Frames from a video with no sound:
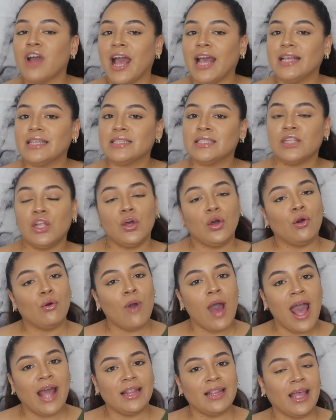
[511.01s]
guys
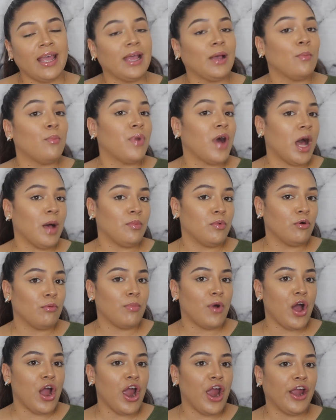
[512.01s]
know, I like Bauble
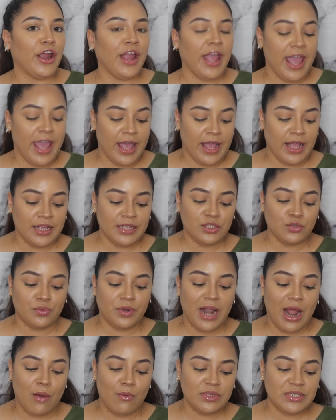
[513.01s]
Bar, and
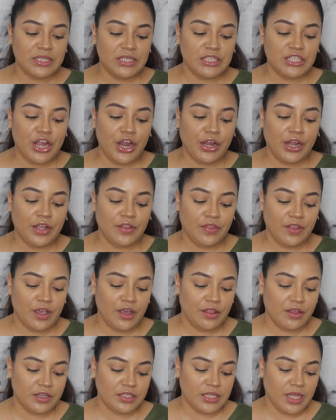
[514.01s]
when I was in Target the
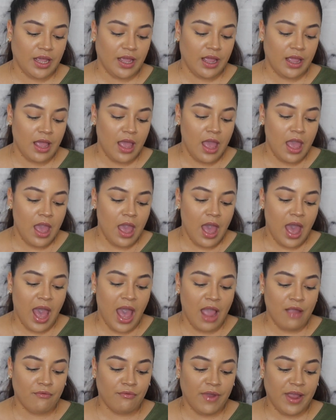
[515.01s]
other day,
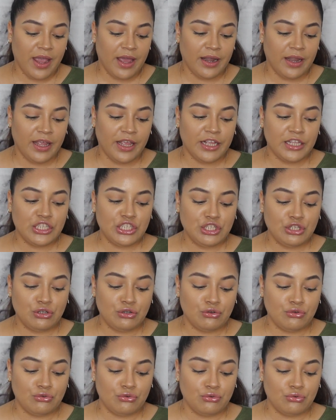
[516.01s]
I ran
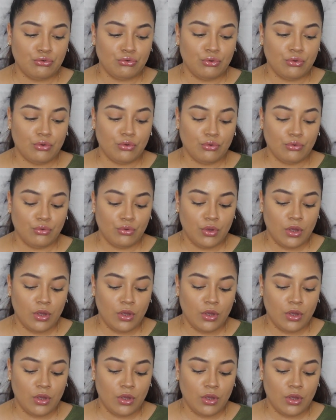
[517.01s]
into